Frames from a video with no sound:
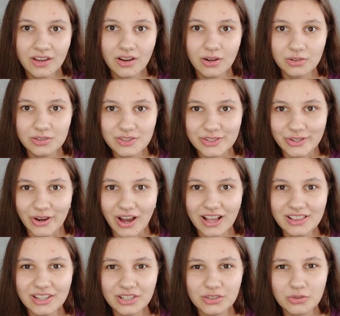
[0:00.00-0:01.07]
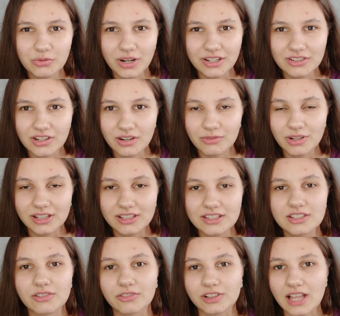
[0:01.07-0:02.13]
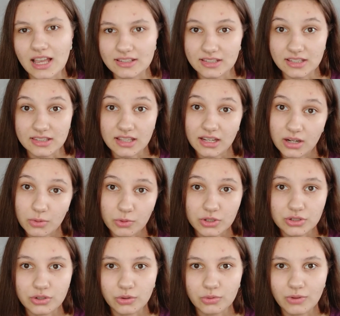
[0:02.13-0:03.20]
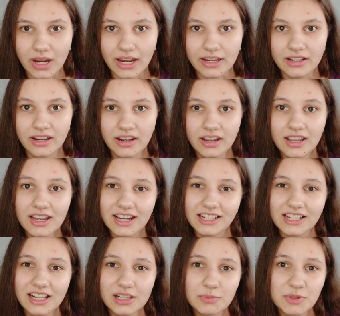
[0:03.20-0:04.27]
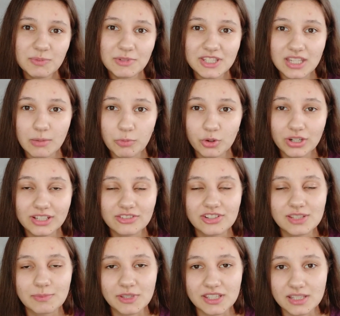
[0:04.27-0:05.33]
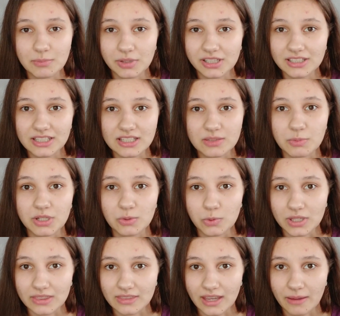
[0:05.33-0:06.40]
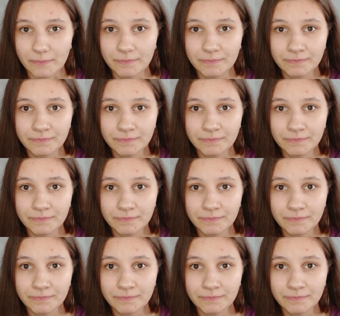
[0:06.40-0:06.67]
Also, I like to write down a list of classes that I want to create. It helps me separate the responsibilities between them.